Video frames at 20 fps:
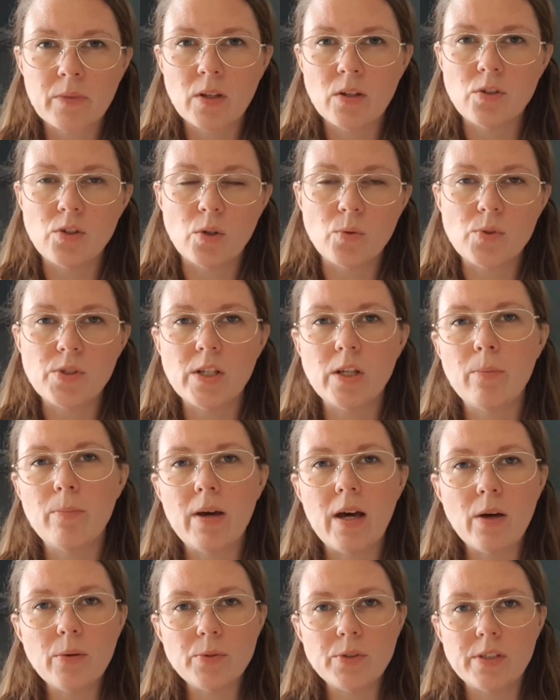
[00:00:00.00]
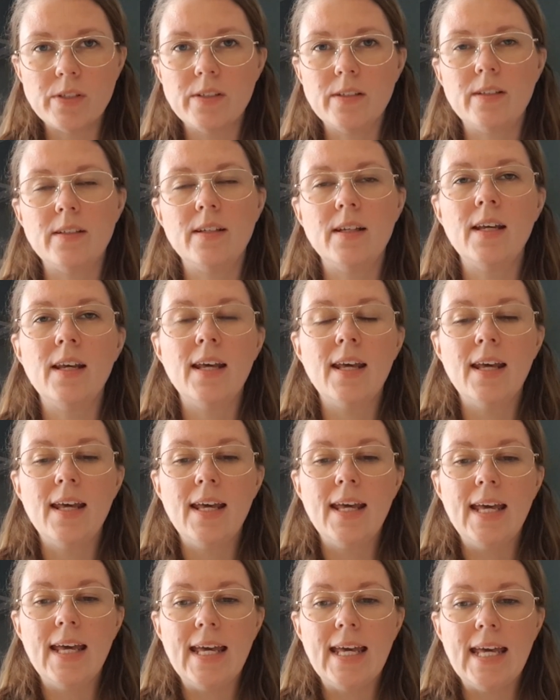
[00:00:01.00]
choosing about,
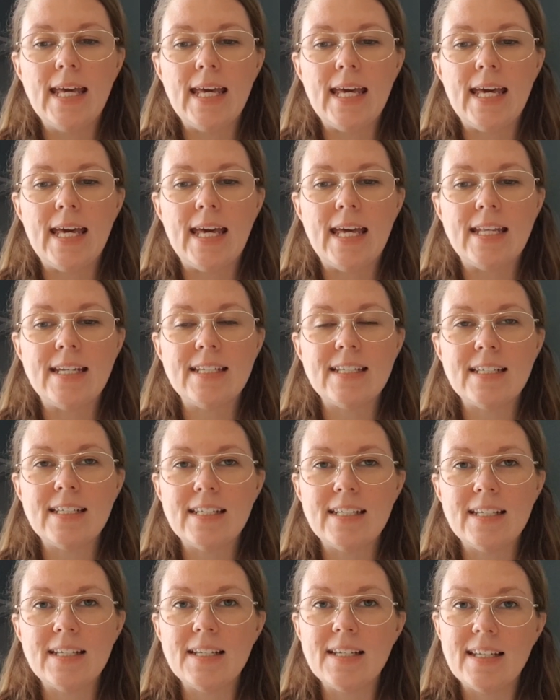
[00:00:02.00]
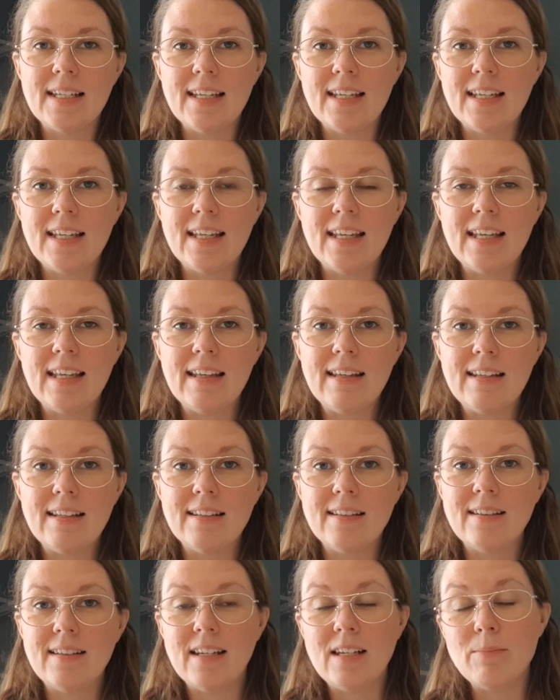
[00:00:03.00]
and
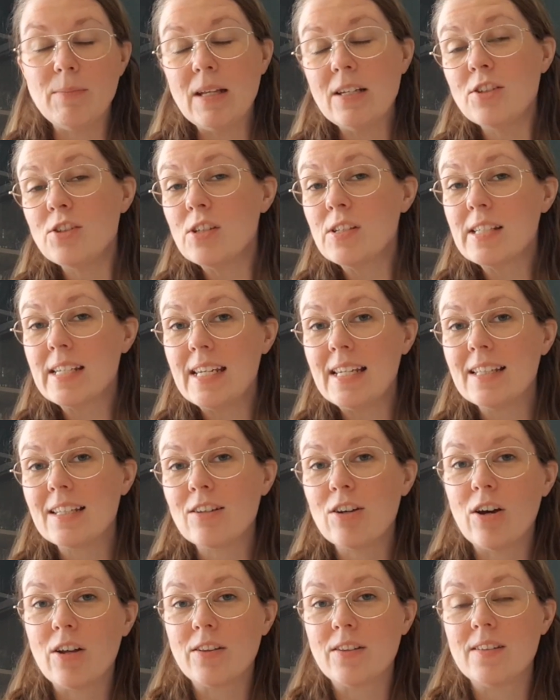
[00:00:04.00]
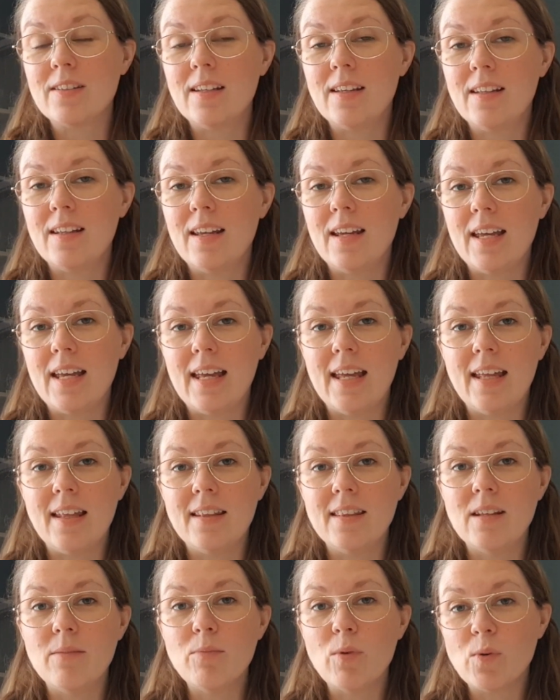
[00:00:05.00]
the Dimensions kit got
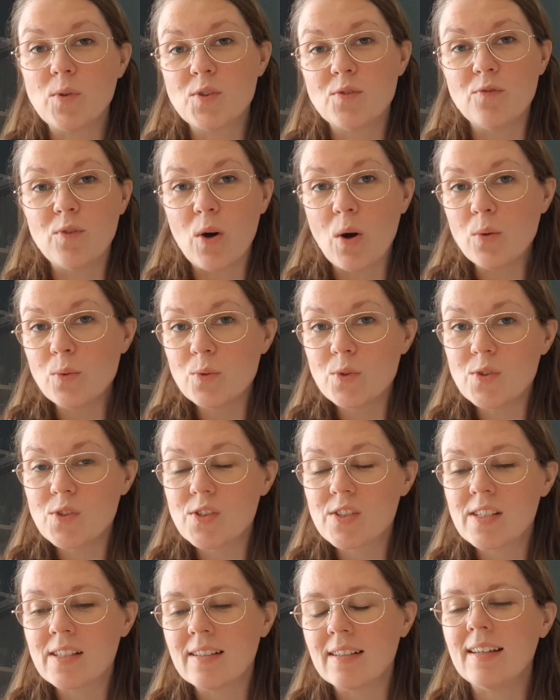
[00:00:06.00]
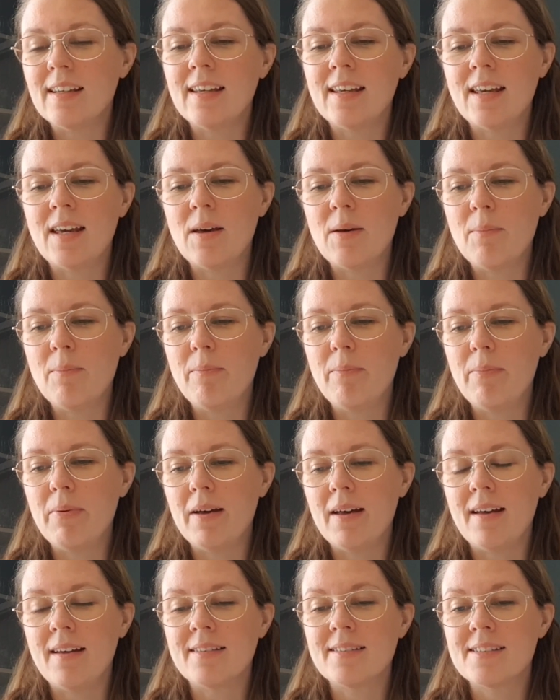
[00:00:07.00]
the most votes,
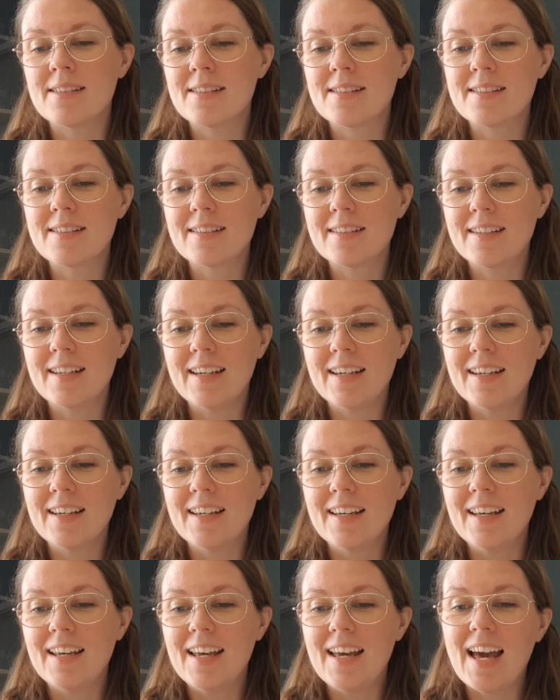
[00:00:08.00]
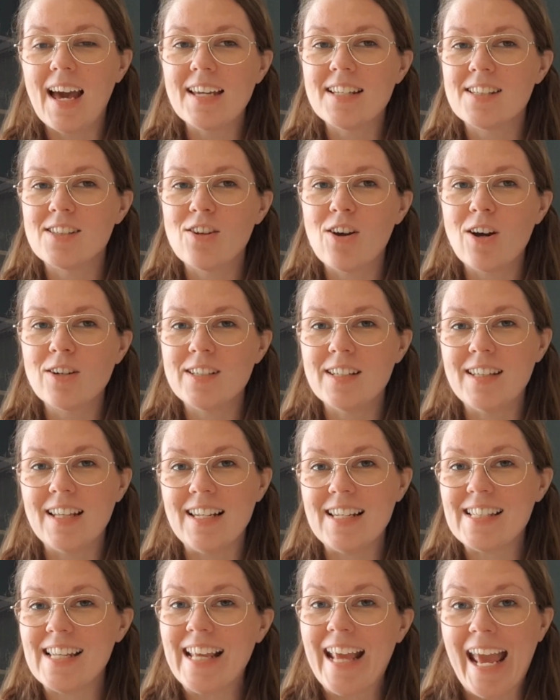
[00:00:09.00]
but I started the
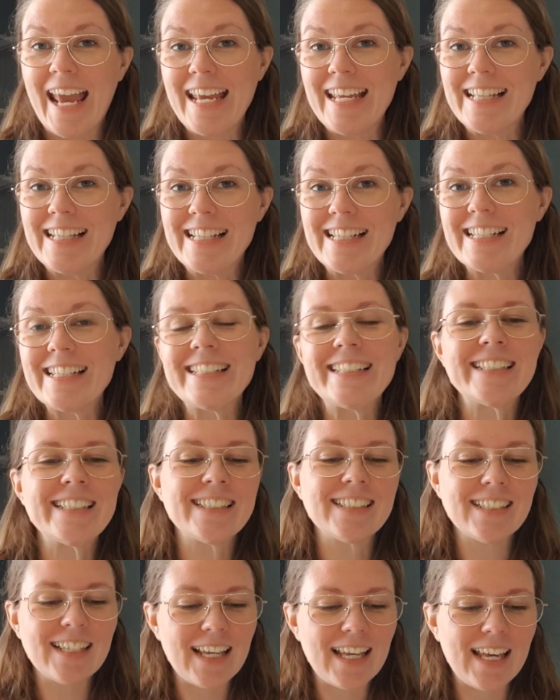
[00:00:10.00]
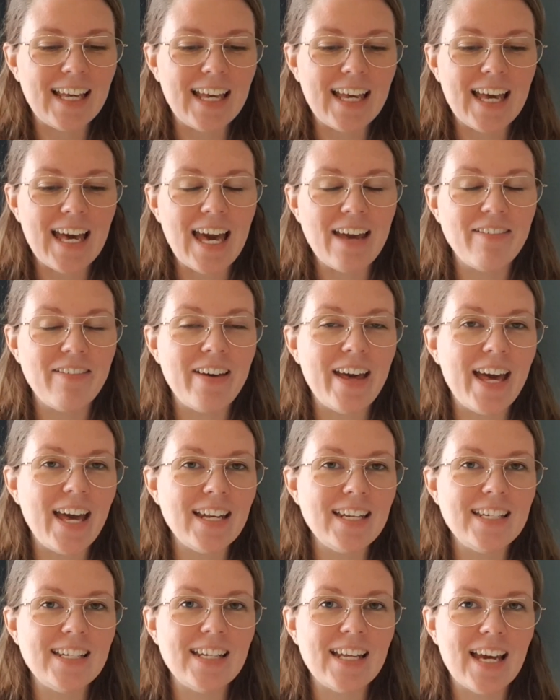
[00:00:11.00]
Lizzie Kate.
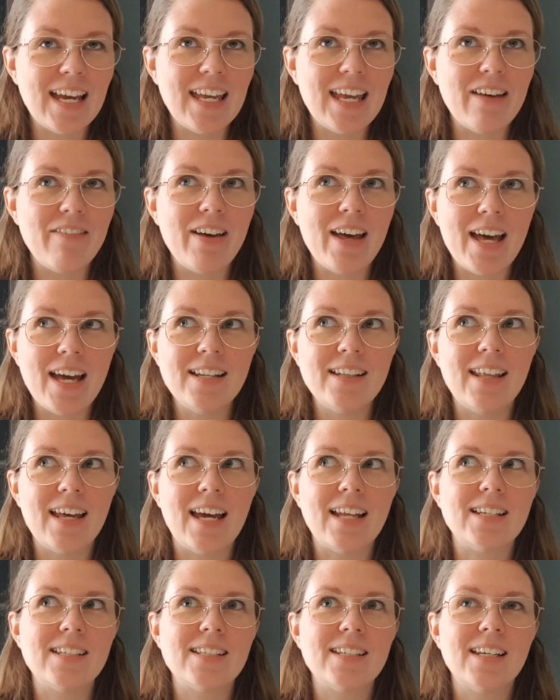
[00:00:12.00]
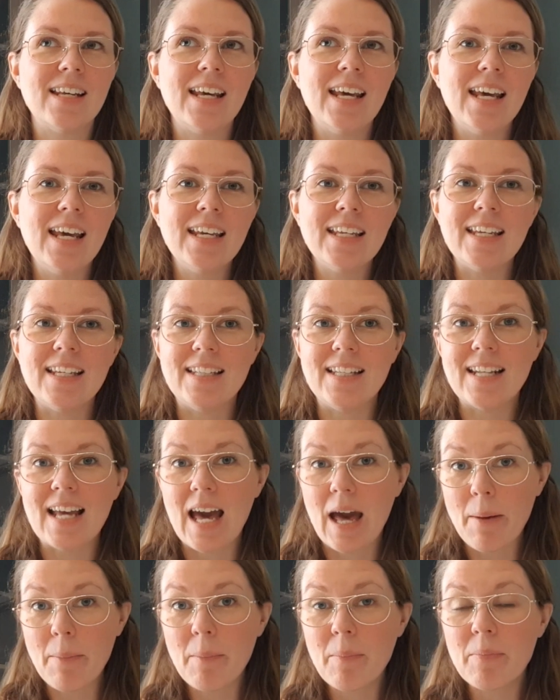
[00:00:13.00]
I have had that kitted
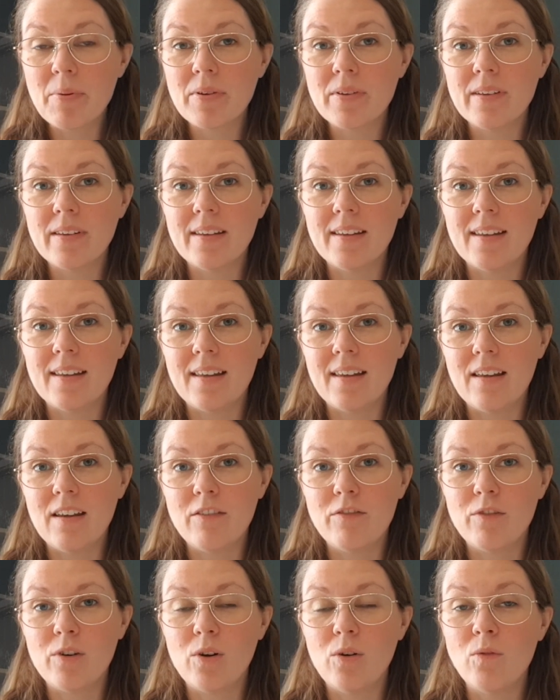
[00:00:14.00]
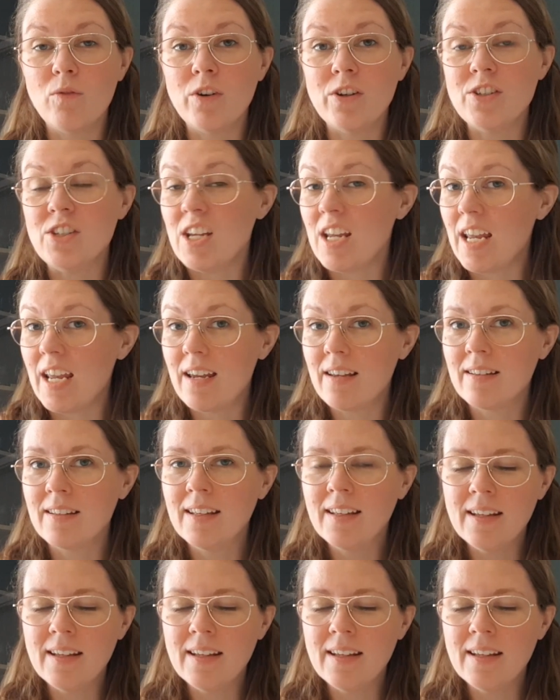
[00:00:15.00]
up for over a year,